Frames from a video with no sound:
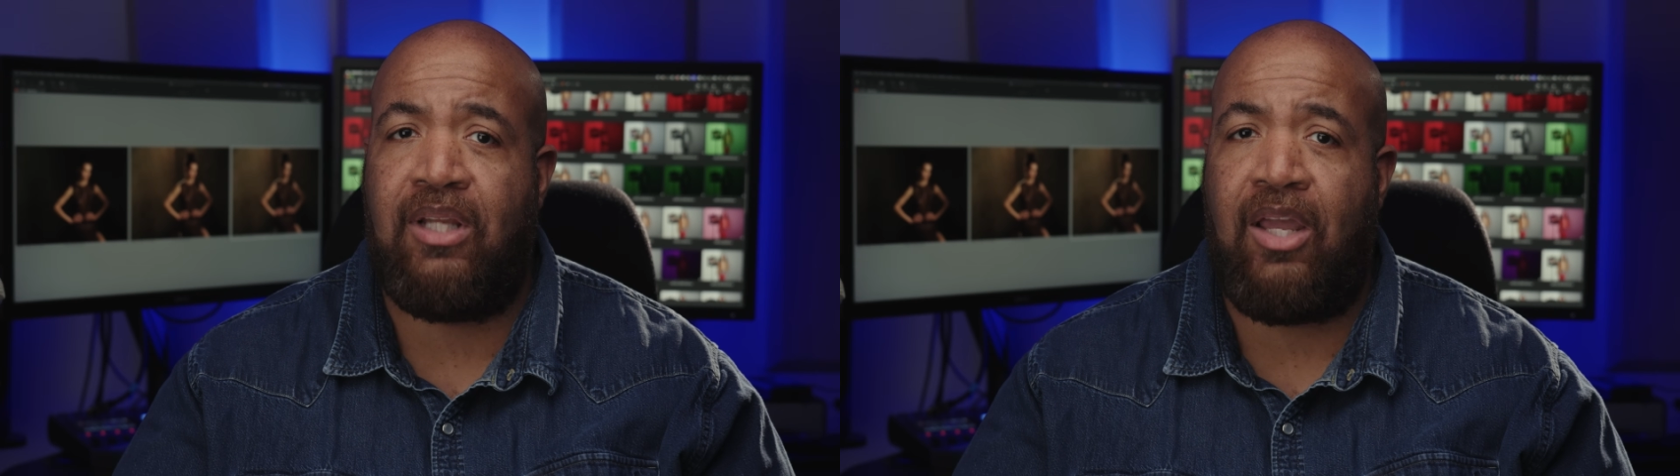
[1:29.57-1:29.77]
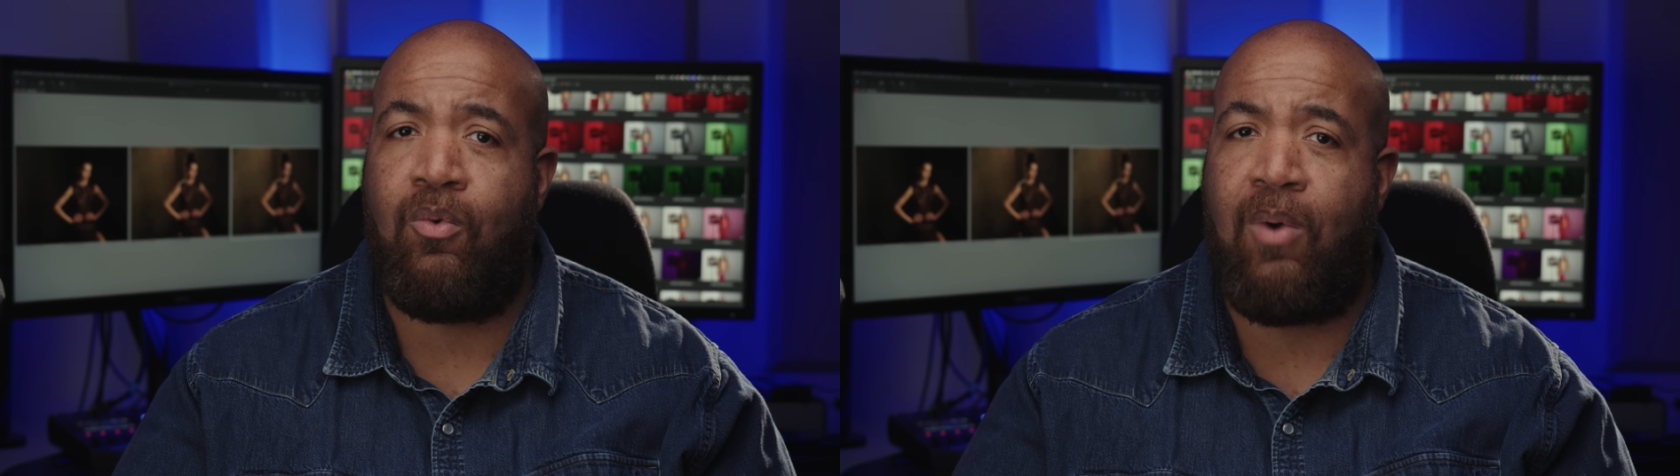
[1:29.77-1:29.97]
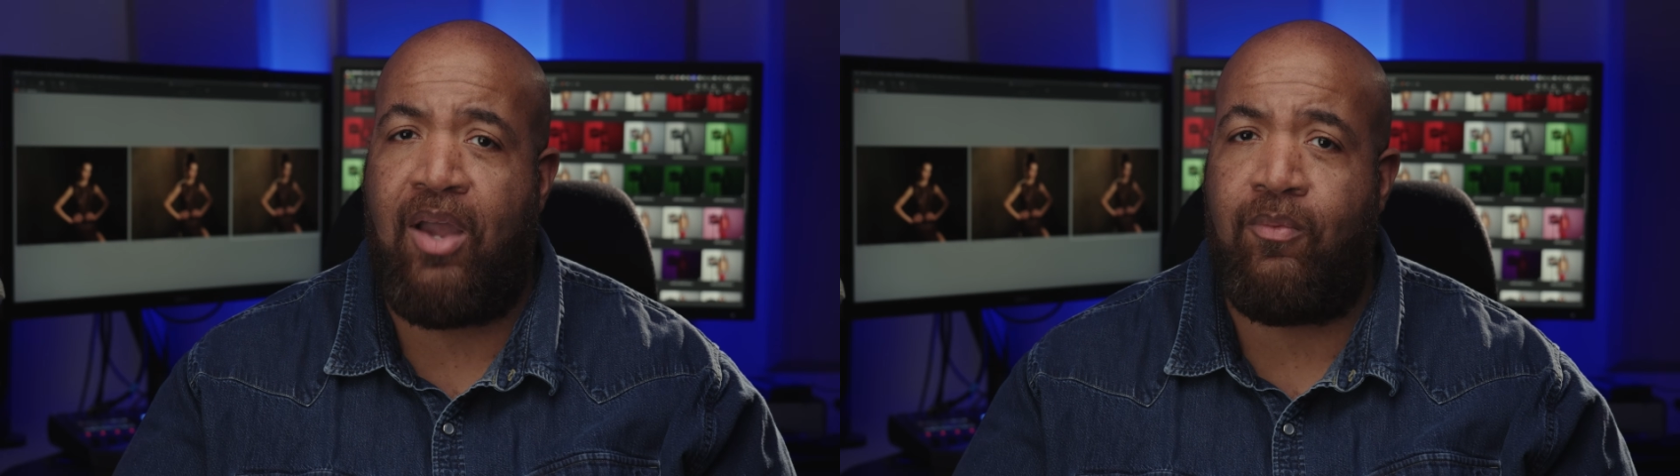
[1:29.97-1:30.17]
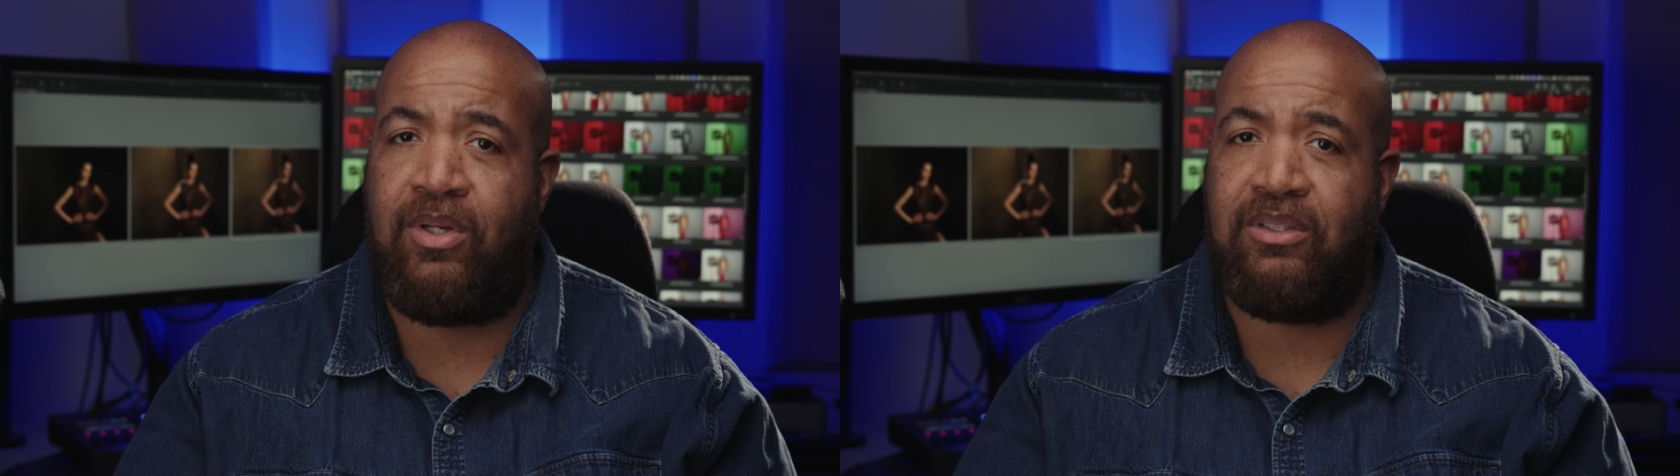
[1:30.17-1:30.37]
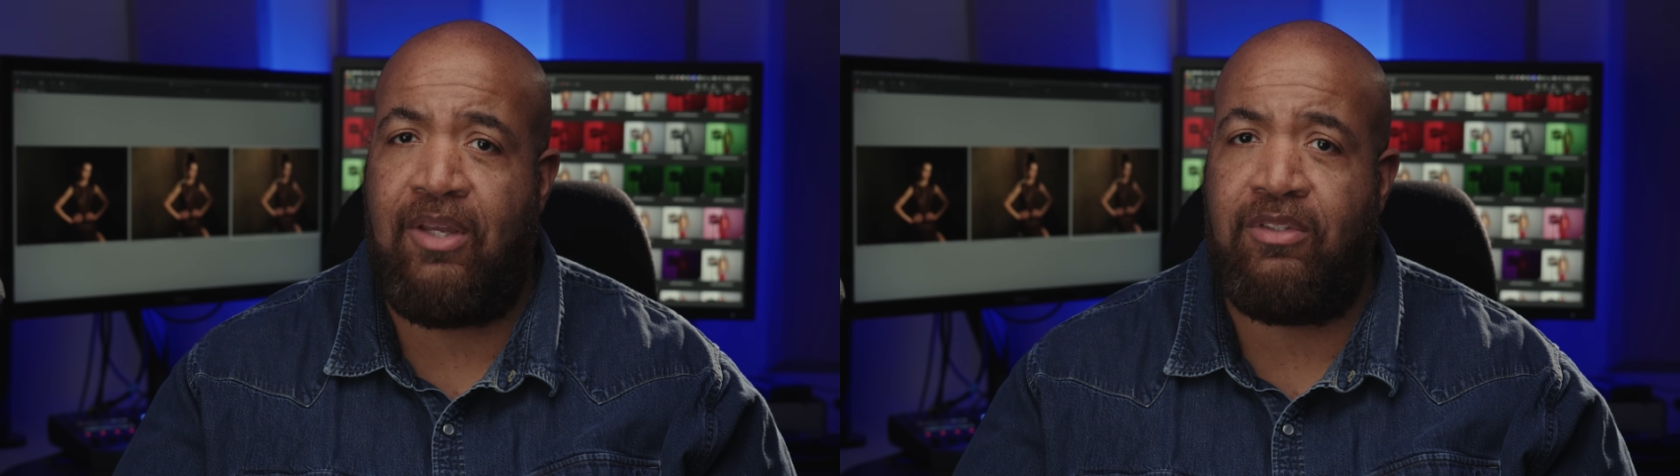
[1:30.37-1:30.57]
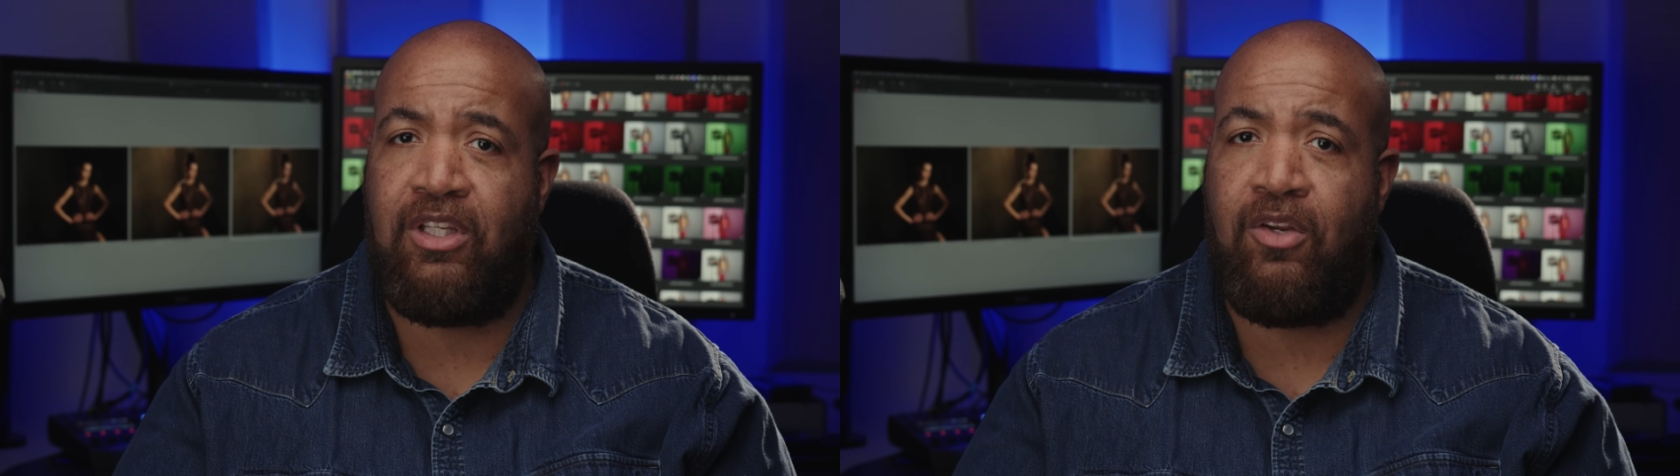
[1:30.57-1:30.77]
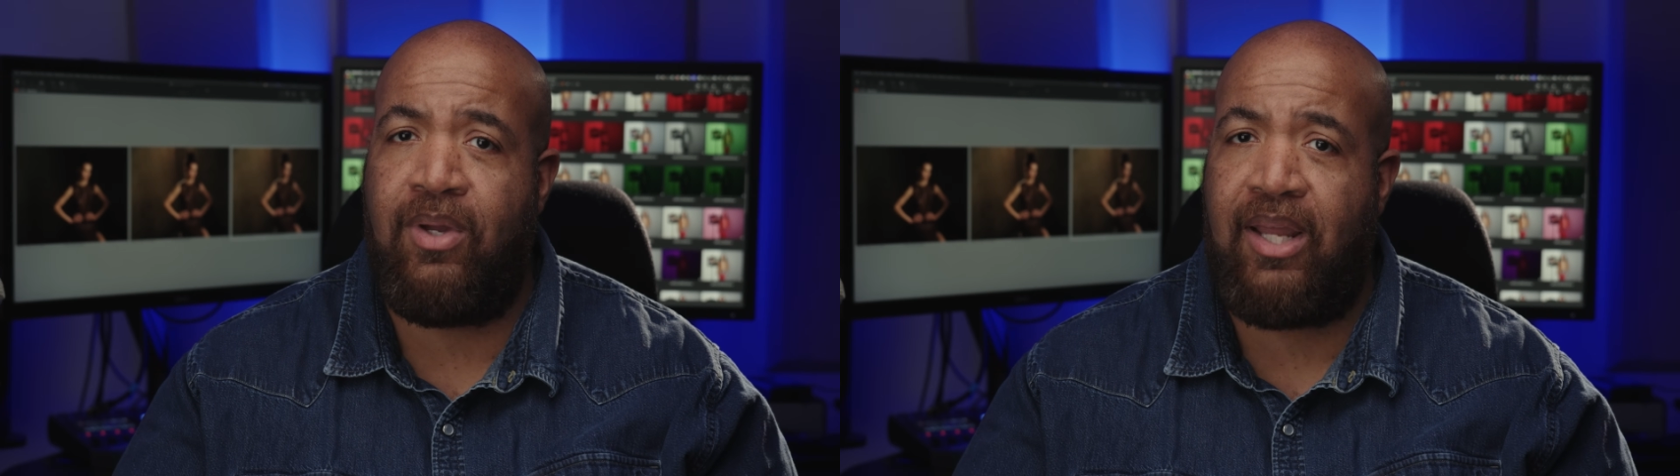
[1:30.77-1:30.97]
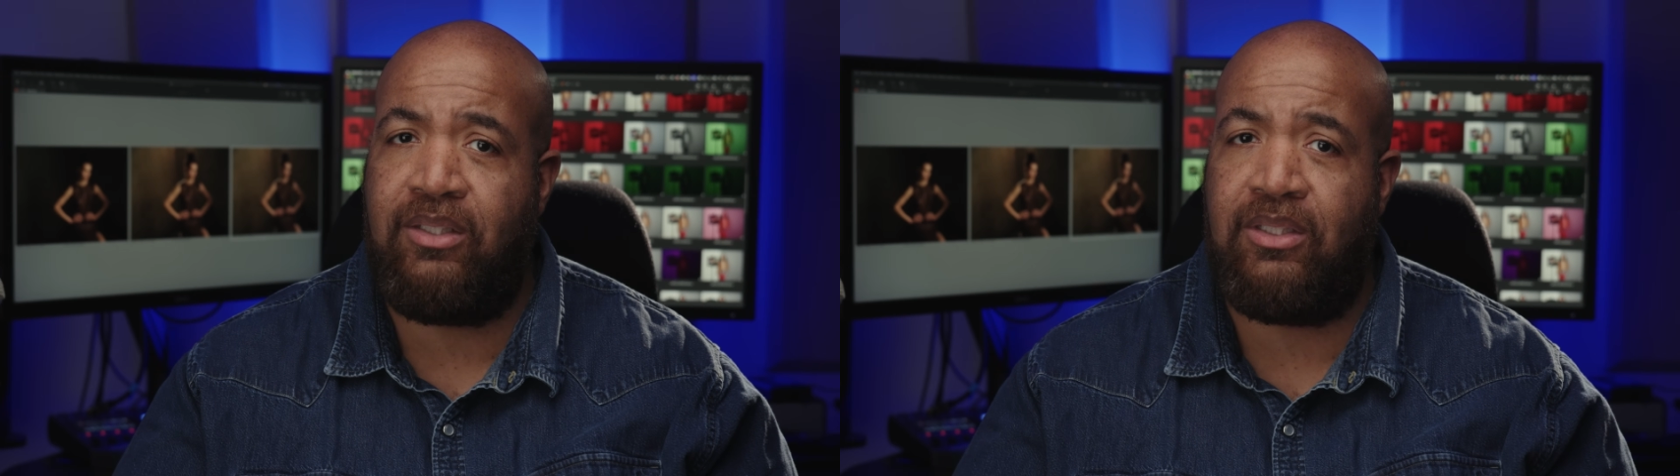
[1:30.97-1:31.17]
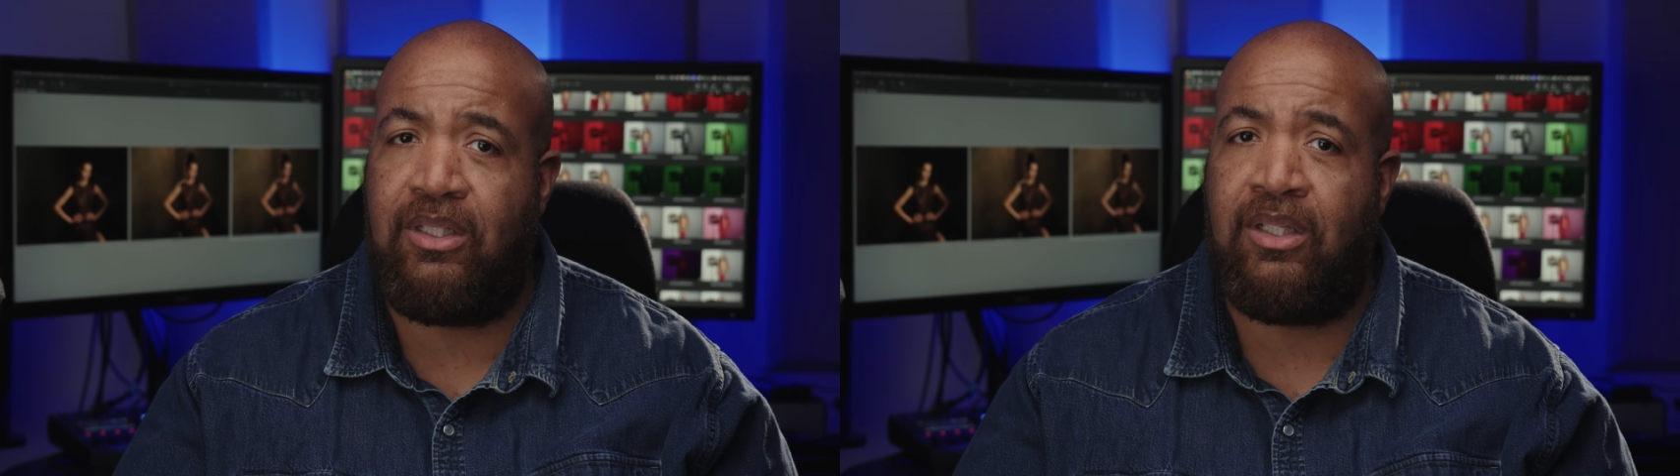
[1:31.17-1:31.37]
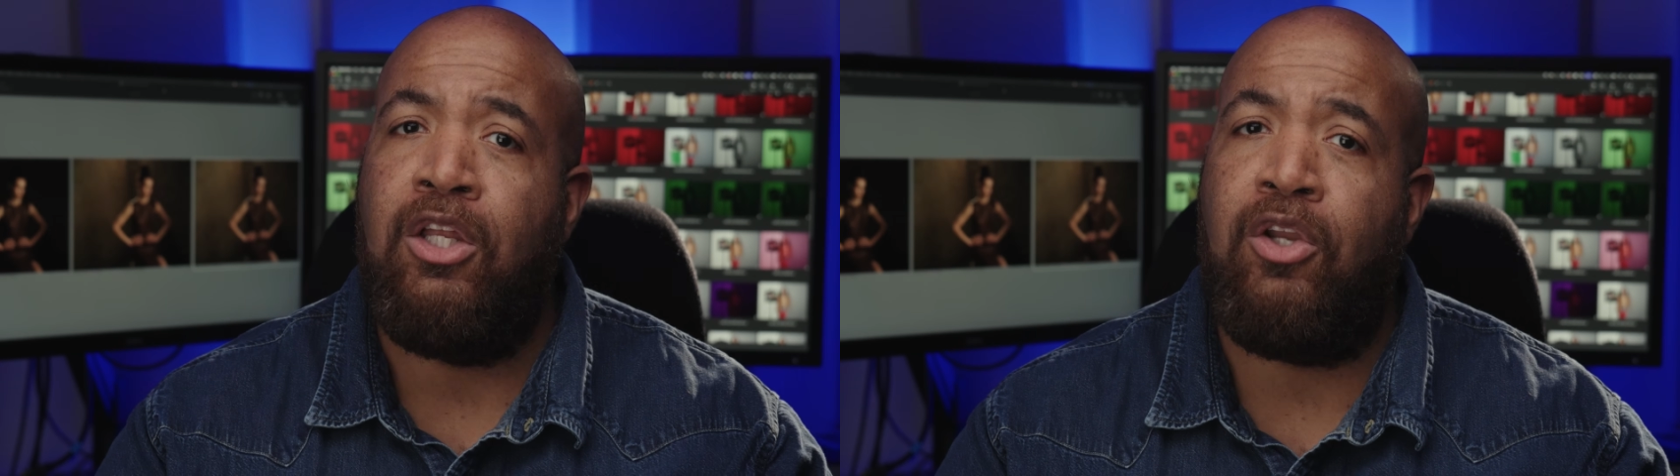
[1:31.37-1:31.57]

like why 117 and 119?